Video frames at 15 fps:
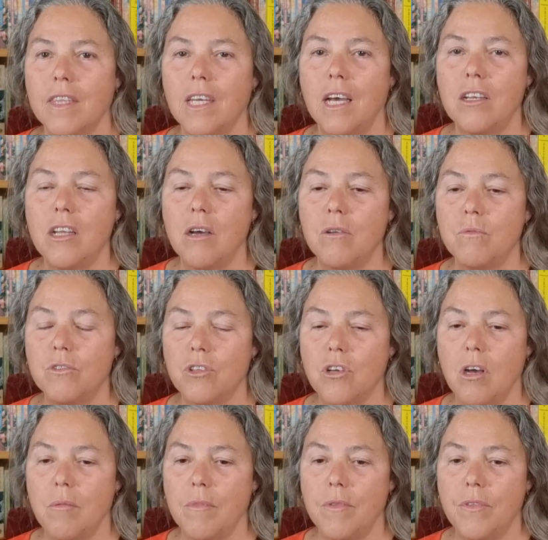I know it was a
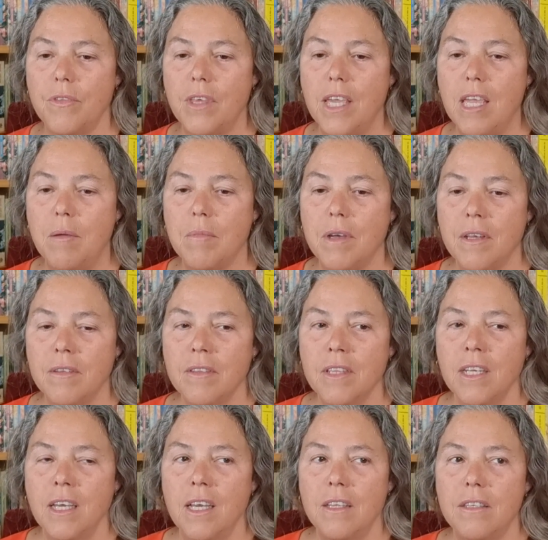common theme.
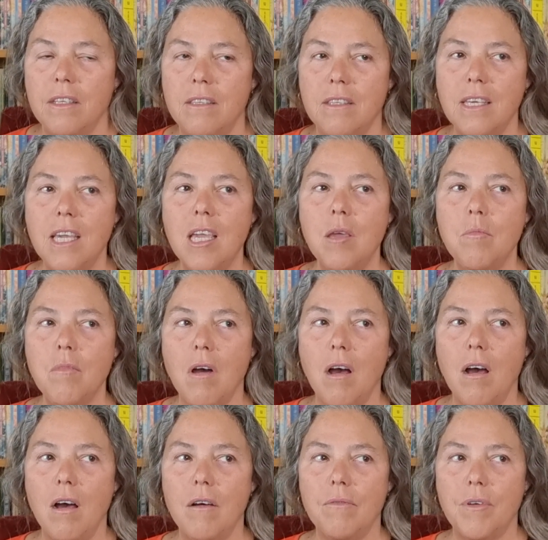The theme
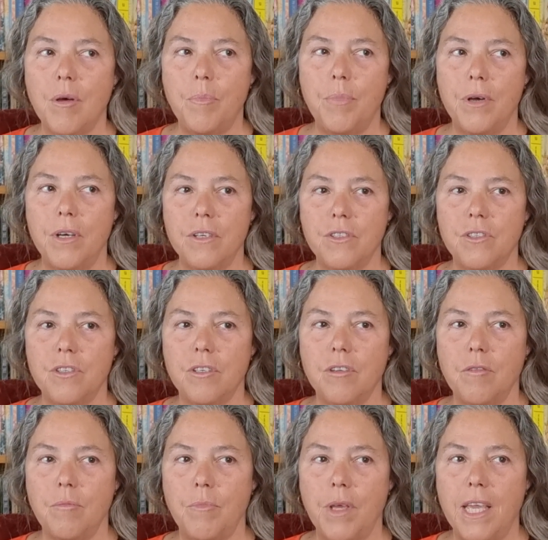of a
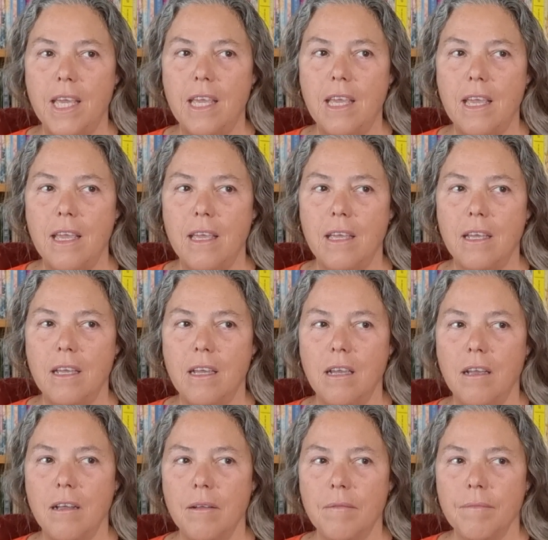person being